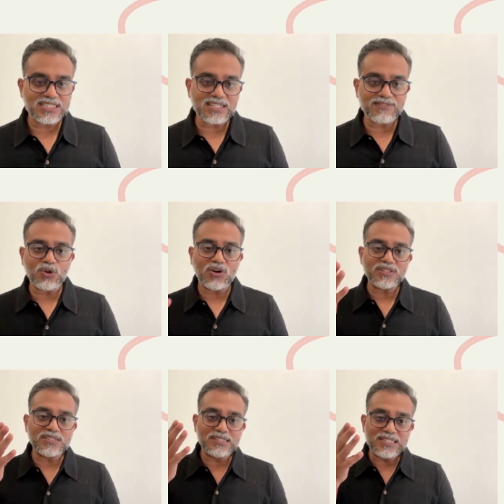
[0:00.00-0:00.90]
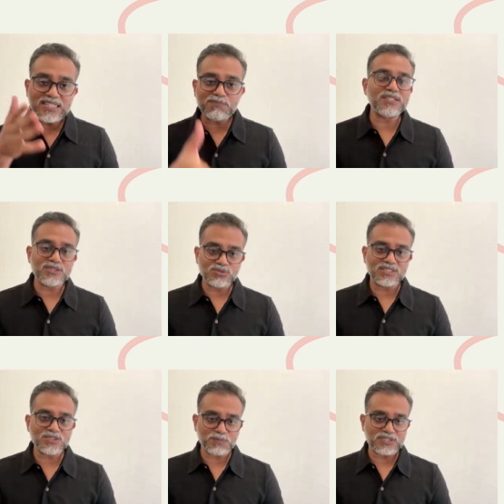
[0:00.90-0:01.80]
And I've gone deep into
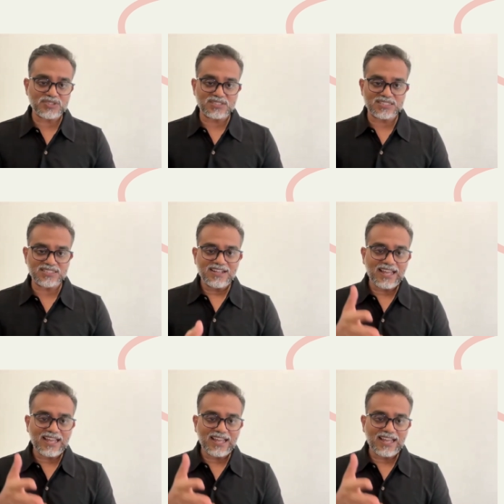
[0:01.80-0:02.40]
this specialty.